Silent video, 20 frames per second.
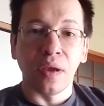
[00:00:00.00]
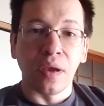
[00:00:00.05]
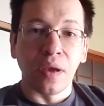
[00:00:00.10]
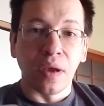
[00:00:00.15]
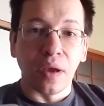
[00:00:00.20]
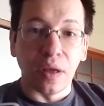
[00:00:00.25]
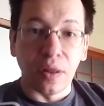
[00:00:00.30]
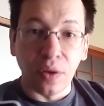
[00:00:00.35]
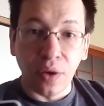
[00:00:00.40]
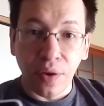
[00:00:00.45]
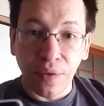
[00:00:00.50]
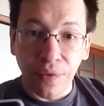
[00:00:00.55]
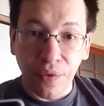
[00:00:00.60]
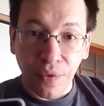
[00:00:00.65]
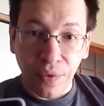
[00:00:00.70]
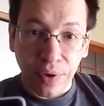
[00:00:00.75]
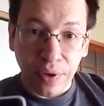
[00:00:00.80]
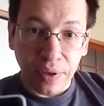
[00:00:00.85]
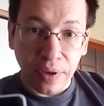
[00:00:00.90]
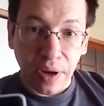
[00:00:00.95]
Hello
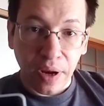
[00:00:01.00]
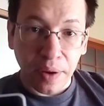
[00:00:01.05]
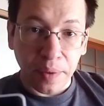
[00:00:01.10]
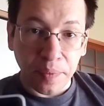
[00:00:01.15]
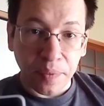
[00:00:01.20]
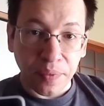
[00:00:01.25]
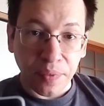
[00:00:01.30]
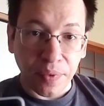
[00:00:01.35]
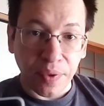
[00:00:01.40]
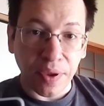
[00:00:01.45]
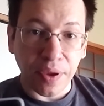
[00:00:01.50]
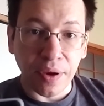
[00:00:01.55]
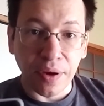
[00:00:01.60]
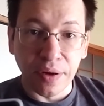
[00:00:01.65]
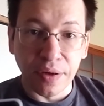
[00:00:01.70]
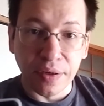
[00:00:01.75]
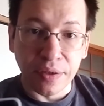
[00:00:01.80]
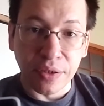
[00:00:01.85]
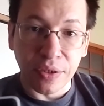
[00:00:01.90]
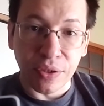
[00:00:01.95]
everyone, I'm
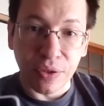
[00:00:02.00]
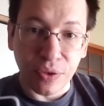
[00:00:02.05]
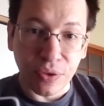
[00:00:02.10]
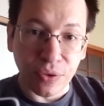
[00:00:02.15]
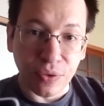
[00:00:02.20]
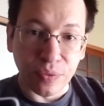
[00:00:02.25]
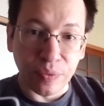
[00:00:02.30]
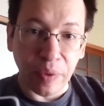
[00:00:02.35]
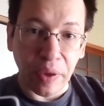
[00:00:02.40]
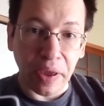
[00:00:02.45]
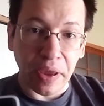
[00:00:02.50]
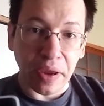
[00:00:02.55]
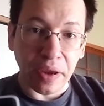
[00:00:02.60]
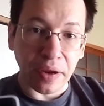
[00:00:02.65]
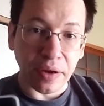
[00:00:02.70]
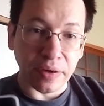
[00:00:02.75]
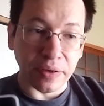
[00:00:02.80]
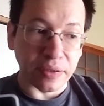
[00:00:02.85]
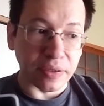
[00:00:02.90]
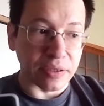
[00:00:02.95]
here to make
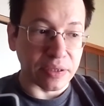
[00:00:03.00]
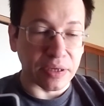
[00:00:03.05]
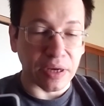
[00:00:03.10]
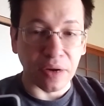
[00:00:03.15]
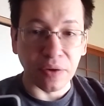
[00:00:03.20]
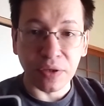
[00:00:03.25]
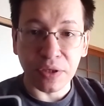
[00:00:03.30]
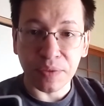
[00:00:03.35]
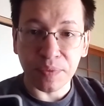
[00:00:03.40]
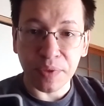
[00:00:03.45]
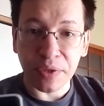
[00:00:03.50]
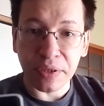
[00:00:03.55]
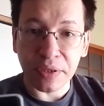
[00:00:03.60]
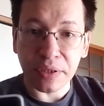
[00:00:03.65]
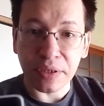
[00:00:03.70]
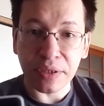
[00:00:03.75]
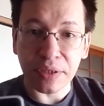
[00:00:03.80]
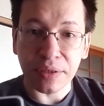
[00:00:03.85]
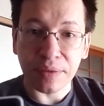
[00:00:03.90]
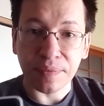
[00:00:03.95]
an
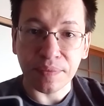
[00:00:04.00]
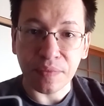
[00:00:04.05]
announcement.